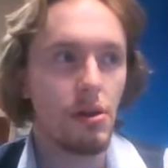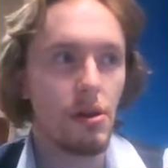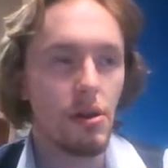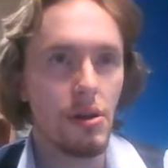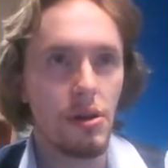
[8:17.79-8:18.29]

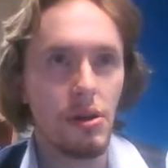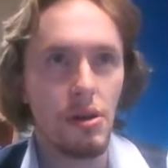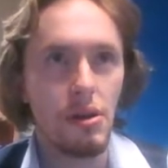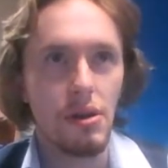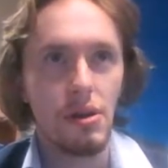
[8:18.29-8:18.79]
Sugar
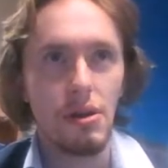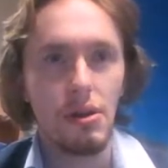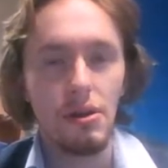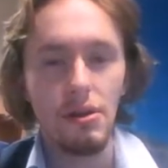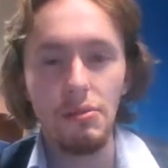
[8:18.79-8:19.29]
rush.
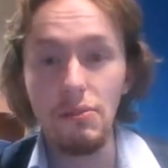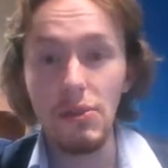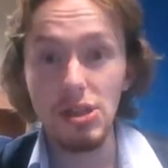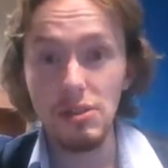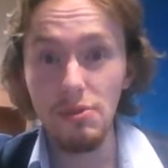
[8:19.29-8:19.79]
Oh,
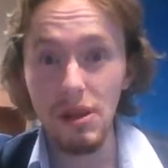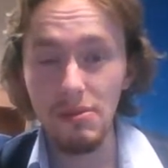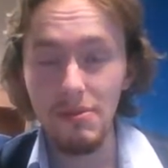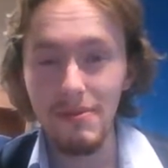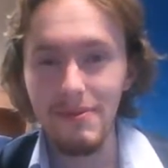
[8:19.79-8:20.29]
Which is oh,
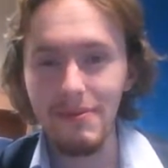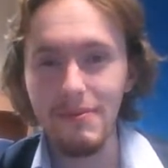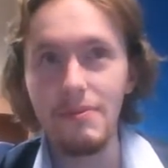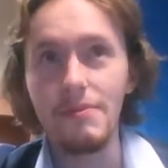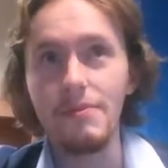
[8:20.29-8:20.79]
vinegar, I'll have
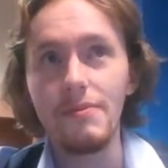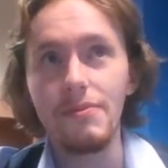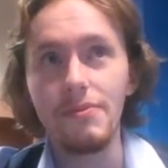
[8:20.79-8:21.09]
water.